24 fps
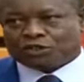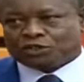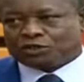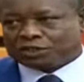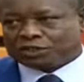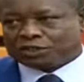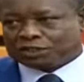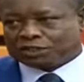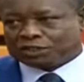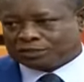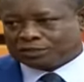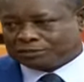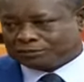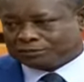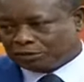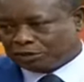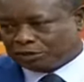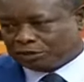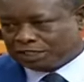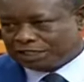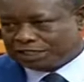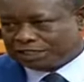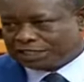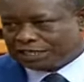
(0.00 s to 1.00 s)
to
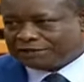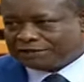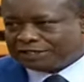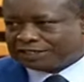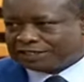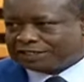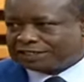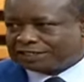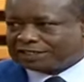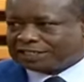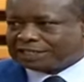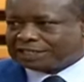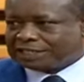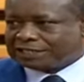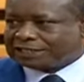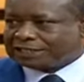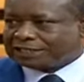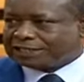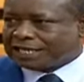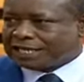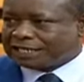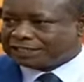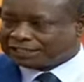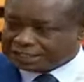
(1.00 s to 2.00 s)
police service is just
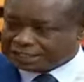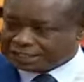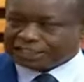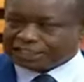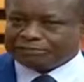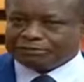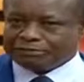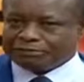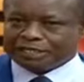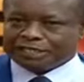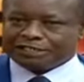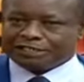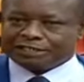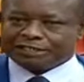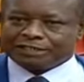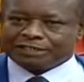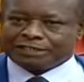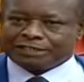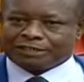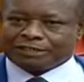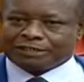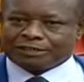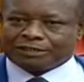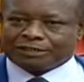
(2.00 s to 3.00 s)
a statement.
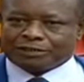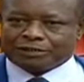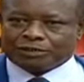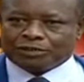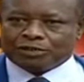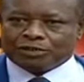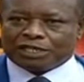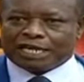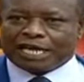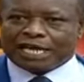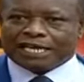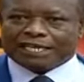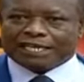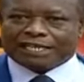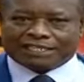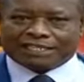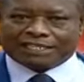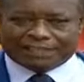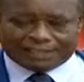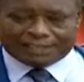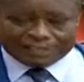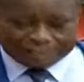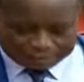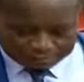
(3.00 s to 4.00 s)
We would like this
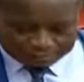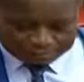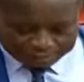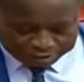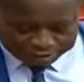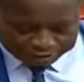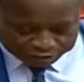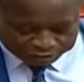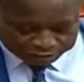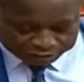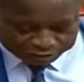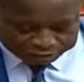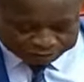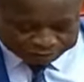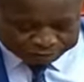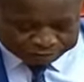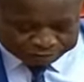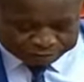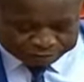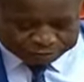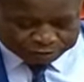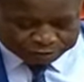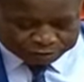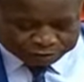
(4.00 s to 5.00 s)
gentleman
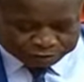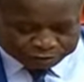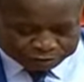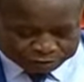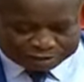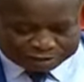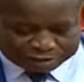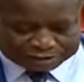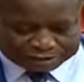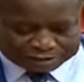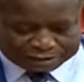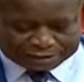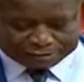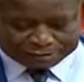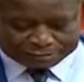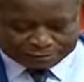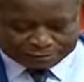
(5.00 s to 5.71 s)
to transfer